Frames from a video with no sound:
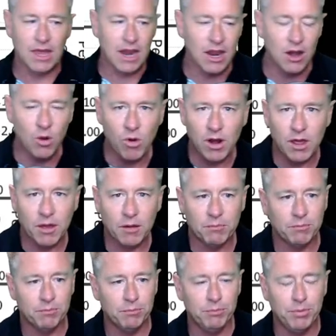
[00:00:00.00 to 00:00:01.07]
And I don't want
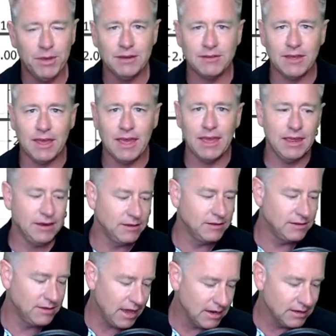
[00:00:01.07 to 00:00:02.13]
to beat a
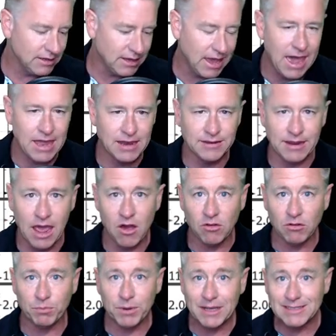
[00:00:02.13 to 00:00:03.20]
dead cat
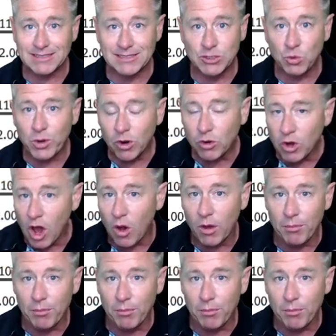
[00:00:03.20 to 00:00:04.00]
down because we don't know.